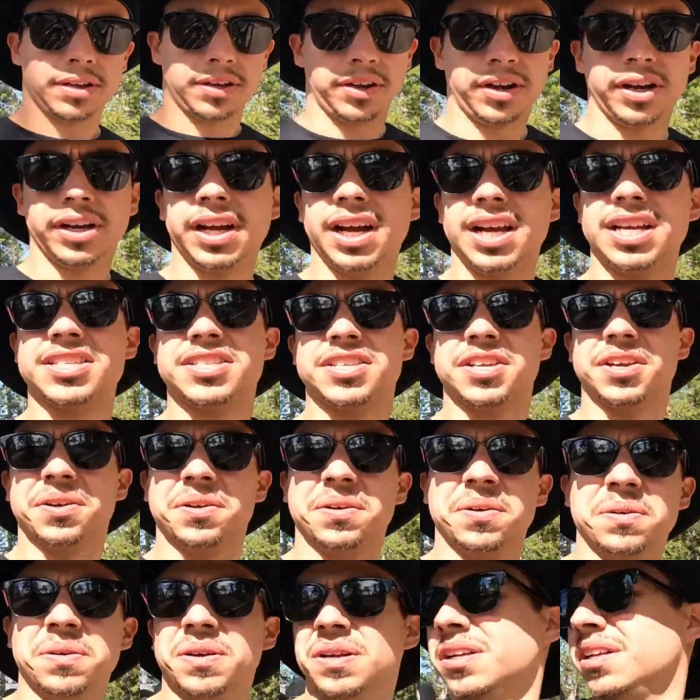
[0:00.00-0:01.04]
All right guys,
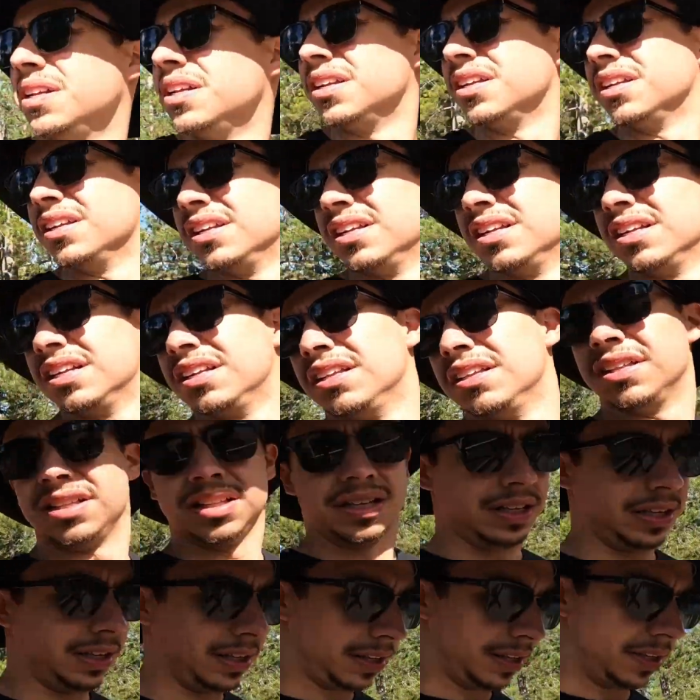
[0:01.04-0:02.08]
so
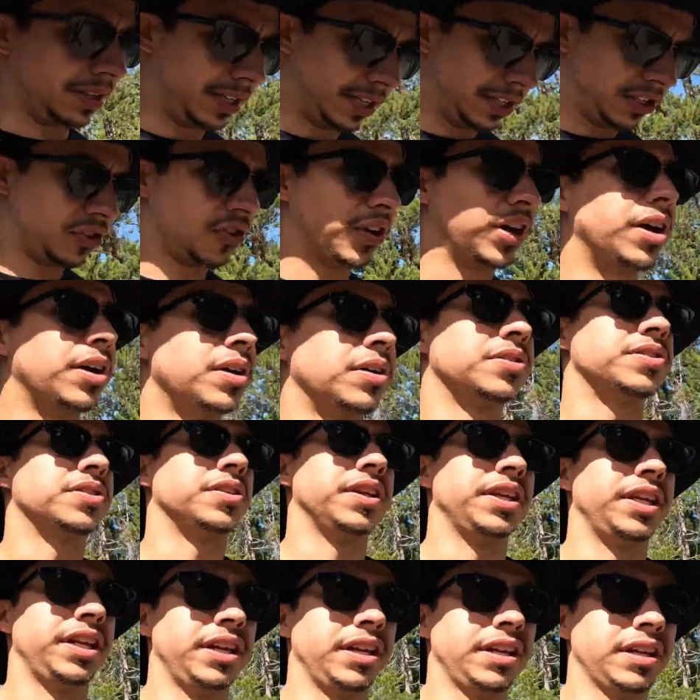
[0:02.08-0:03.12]
these trails
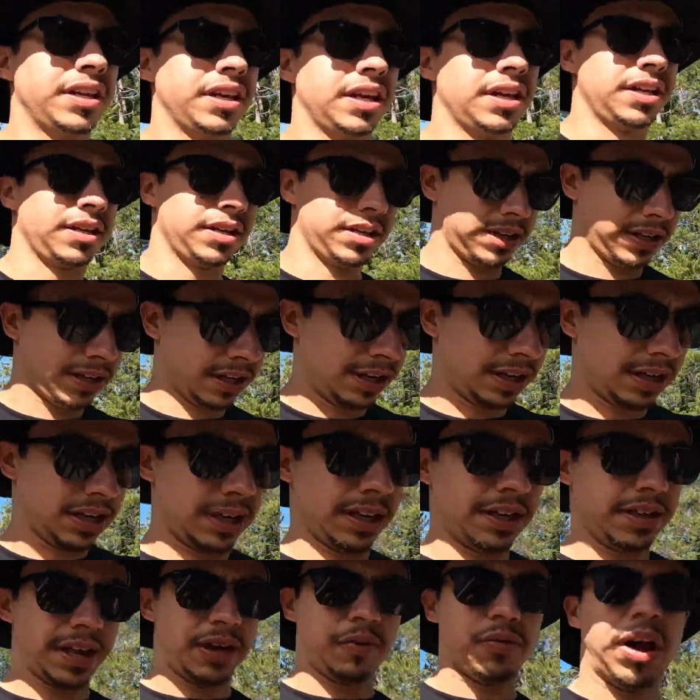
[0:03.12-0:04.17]
lead,
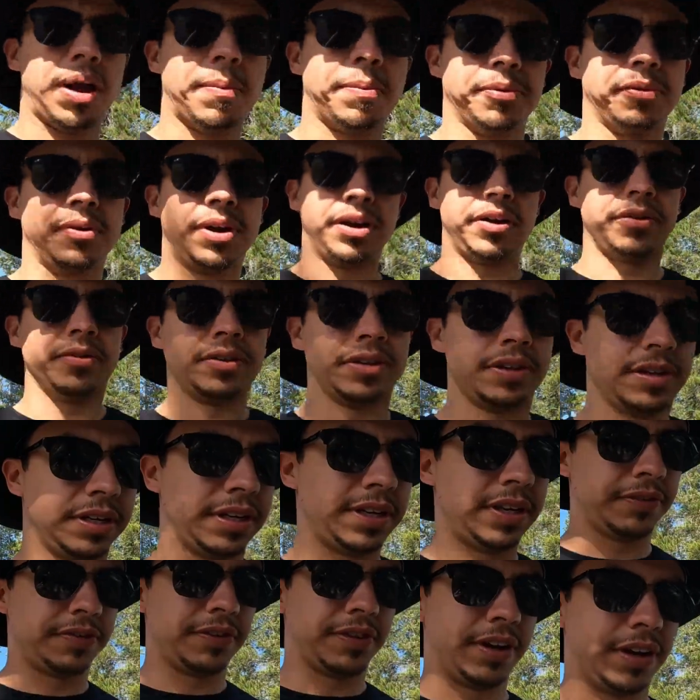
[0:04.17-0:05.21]
they wrap around
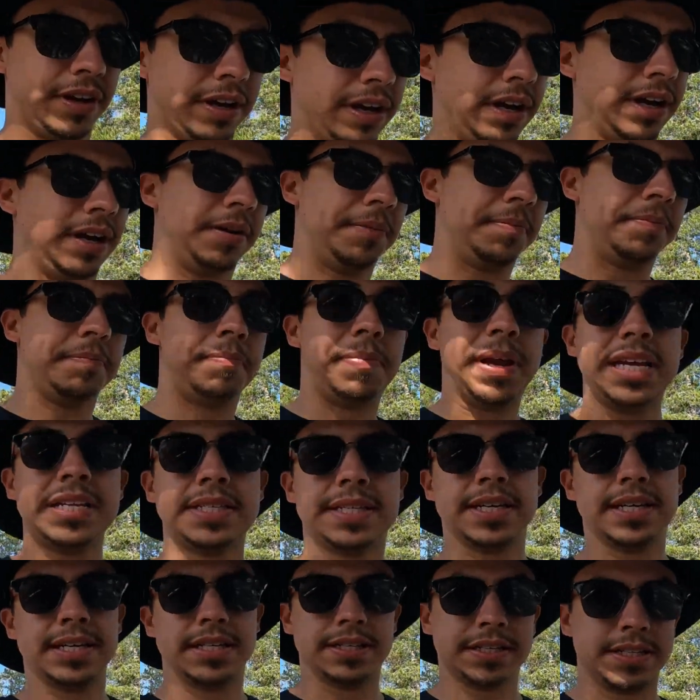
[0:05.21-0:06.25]
different
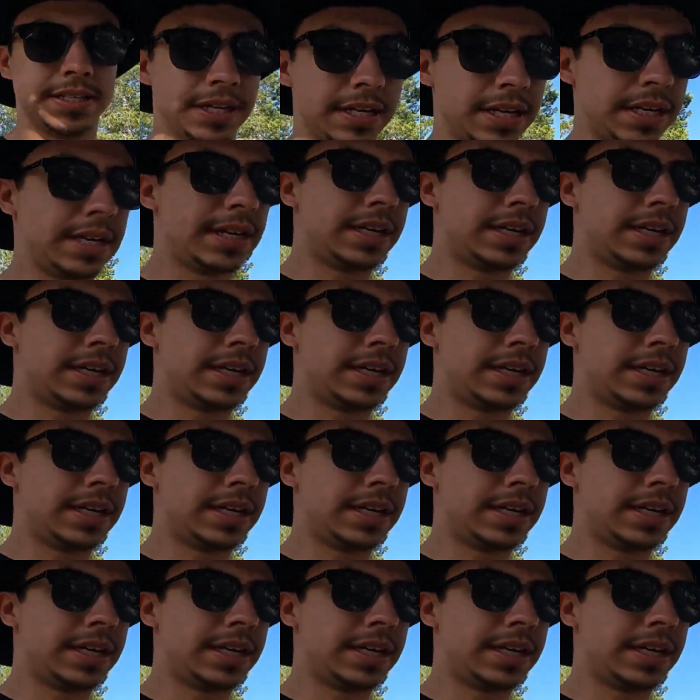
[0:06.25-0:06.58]
basins.